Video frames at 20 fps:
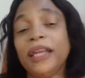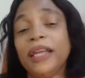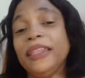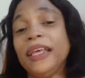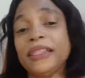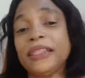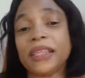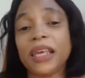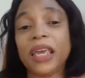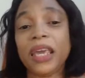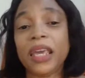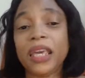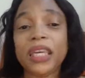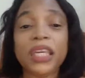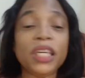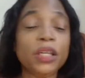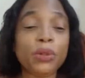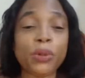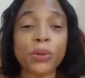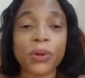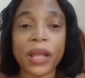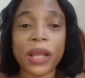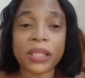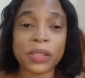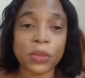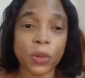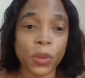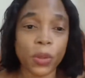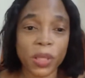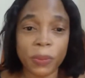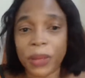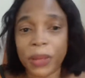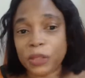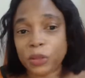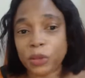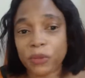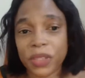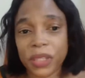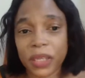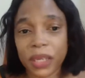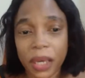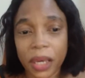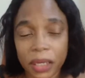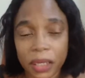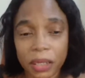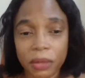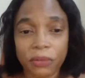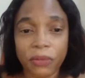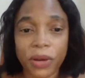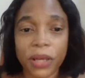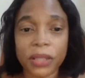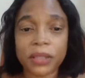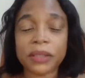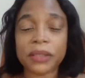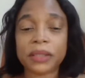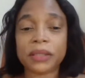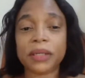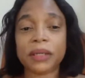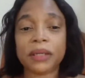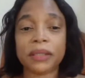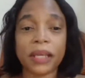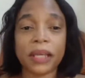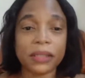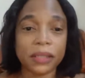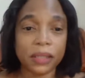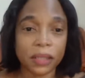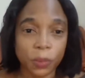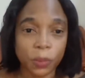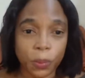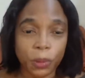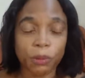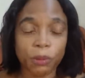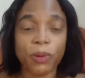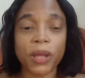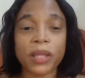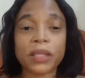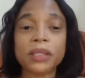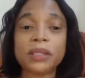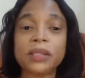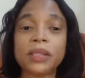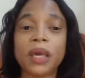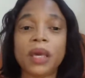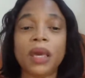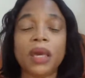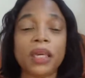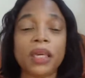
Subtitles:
and that's ignorance on the part of the caregivers, that's the parents,